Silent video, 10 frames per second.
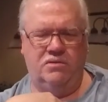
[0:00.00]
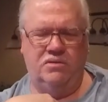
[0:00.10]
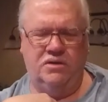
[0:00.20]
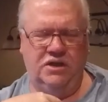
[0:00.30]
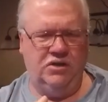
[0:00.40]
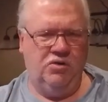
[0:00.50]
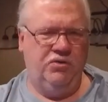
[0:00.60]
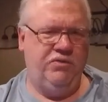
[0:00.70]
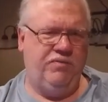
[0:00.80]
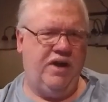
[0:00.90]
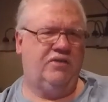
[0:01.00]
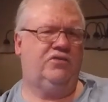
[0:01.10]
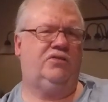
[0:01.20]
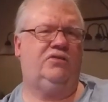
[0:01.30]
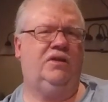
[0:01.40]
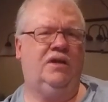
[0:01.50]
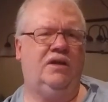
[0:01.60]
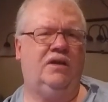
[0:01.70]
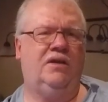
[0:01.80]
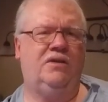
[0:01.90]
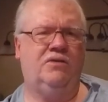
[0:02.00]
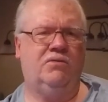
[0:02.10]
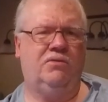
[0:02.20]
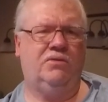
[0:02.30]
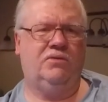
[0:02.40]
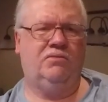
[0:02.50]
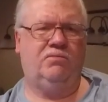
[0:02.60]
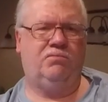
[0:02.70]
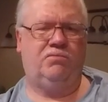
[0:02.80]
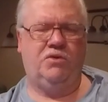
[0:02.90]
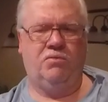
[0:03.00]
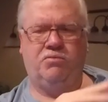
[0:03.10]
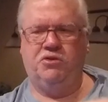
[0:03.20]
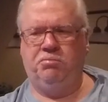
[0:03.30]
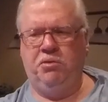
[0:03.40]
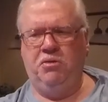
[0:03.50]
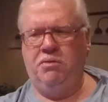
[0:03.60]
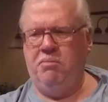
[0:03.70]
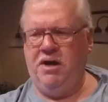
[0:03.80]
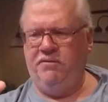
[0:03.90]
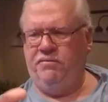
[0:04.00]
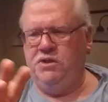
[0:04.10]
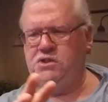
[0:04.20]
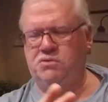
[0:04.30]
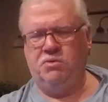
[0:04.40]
you get going too fast, and you're just blowing by fish.